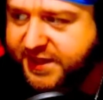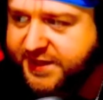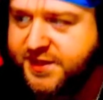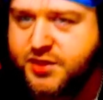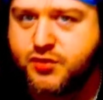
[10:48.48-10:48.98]

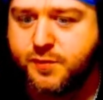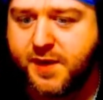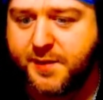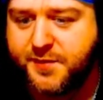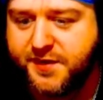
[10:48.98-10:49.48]
this
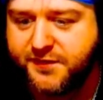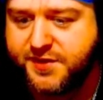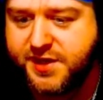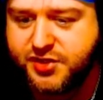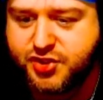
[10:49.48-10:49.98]
remind me of the
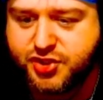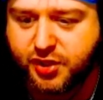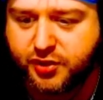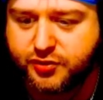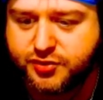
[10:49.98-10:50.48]
Ninja
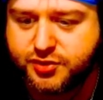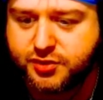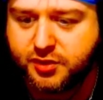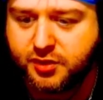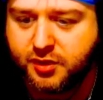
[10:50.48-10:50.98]
Turtles.
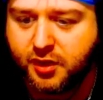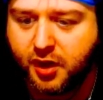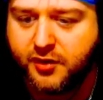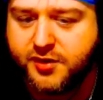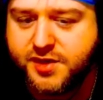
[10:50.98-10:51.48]

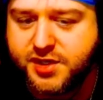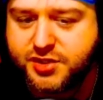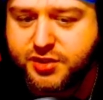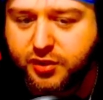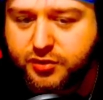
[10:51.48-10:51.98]
Are the Ninja
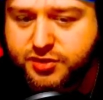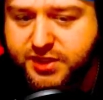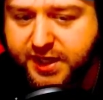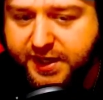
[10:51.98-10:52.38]
Turtles down